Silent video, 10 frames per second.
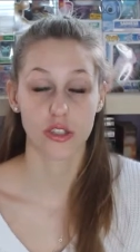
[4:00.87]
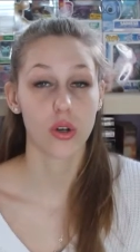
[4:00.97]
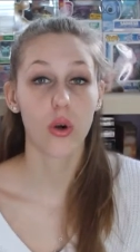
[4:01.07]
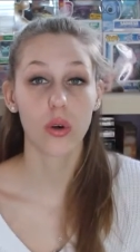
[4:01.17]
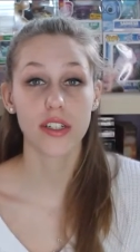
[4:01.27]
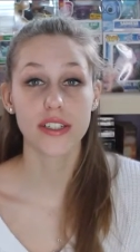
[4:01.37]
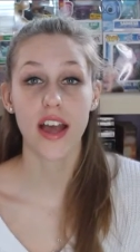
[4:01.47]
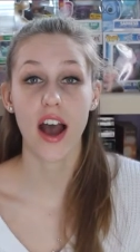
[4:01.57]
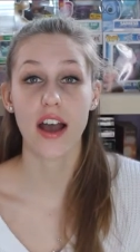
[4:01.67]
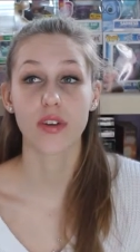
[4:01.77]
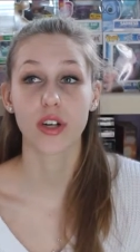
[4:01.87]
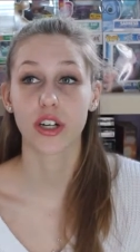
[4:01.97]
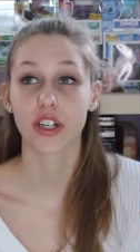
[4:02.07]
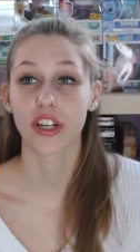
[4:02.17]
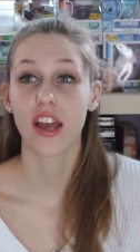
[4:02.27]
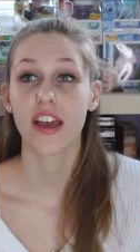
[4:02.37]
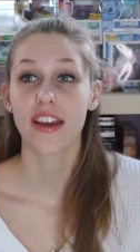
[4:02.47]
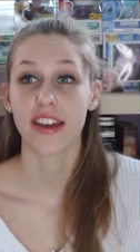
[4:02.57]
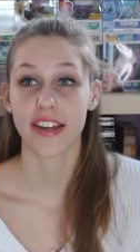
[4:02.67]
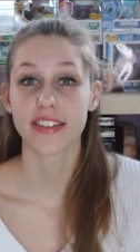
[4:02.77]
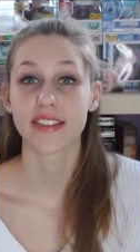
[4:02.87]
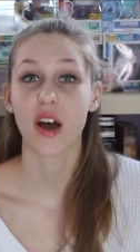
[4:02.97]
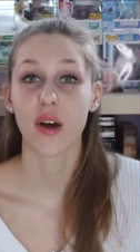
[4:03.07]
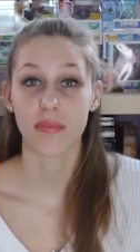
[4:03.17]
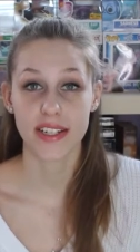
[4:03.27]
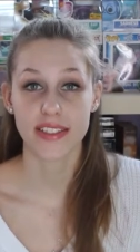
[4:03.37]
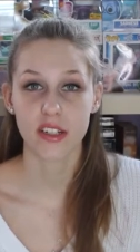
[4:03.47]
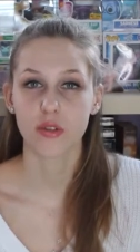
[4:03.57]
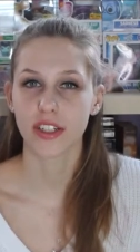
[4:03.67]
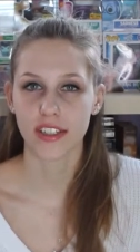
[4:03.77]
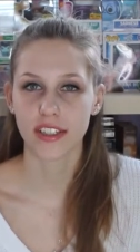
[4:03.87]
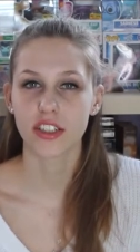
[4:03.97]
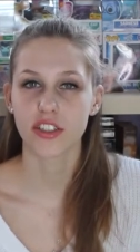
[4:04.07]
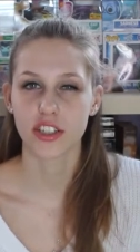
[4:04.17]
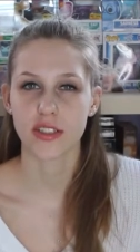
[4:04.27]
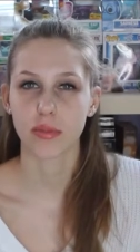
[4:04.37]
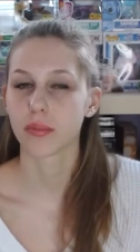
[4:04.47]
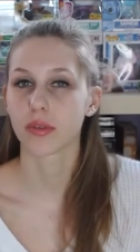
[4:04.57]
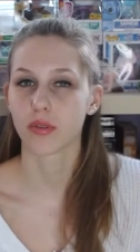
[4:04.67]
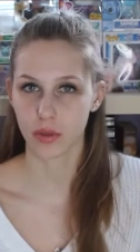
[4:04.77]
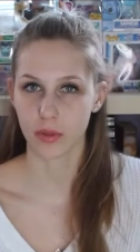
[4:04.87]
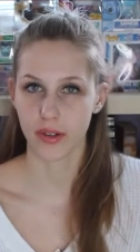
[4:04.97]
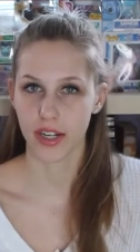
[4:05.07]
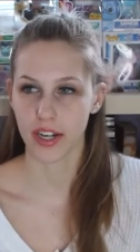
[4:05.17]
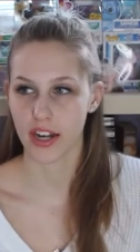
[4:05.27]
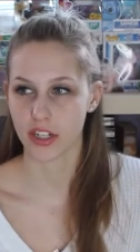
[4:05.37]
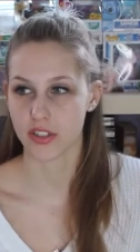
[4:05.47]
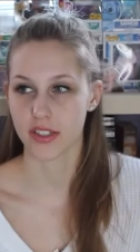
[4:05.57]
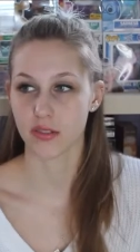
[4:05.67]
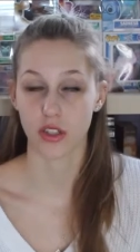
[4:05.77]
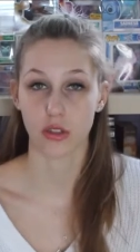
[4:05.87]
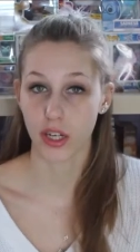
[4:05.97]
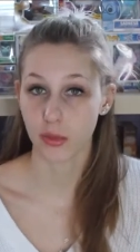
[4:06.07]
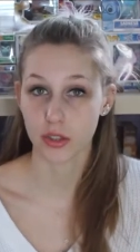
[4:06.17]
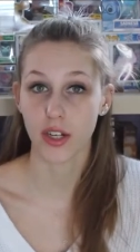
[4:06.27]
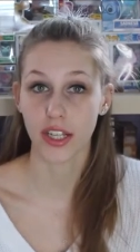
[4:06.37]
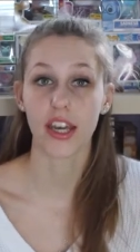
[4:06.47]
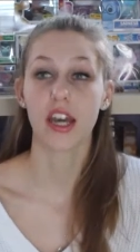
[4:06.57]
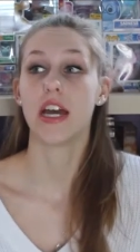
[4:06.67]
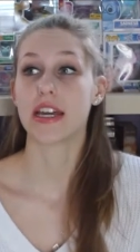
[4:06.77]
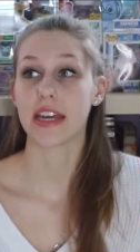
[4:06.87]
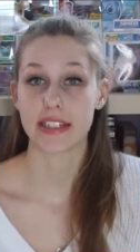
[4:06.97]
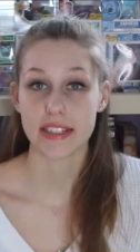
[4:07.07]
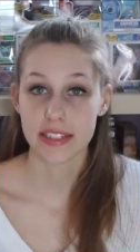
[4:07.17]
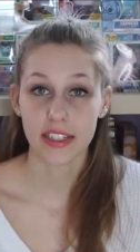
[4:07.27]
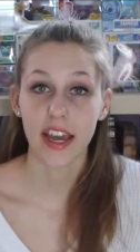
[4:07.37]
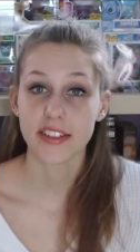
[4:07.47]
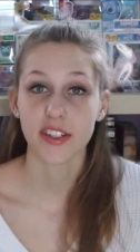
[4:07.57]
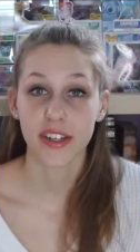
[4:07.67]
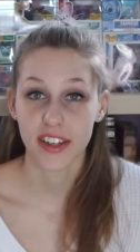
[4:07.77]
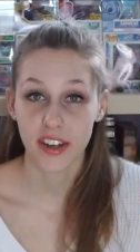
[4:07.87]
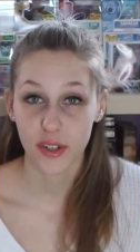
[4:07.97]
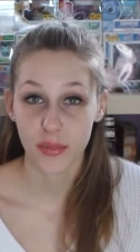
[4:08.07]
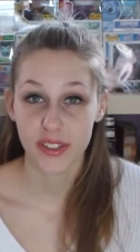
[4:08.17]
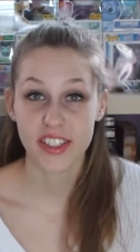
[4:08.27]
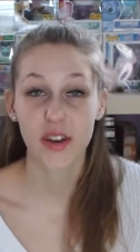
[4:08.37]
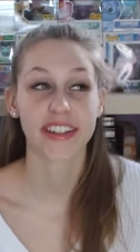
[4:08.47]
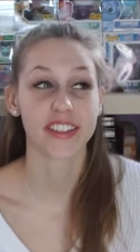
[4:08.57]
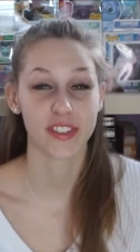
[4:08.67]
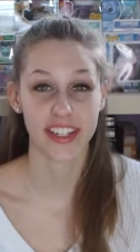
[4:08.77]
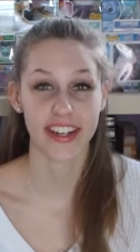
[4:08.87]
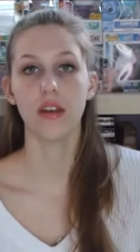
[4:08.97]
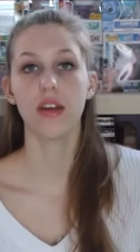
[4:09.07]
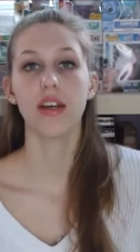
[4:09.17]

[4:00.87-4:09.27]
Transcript: Torres. I've heard it's amazing. Raylene just put up a review about it and it just sounds incredible, so I like instantly had to go get the audiobook so I could read it.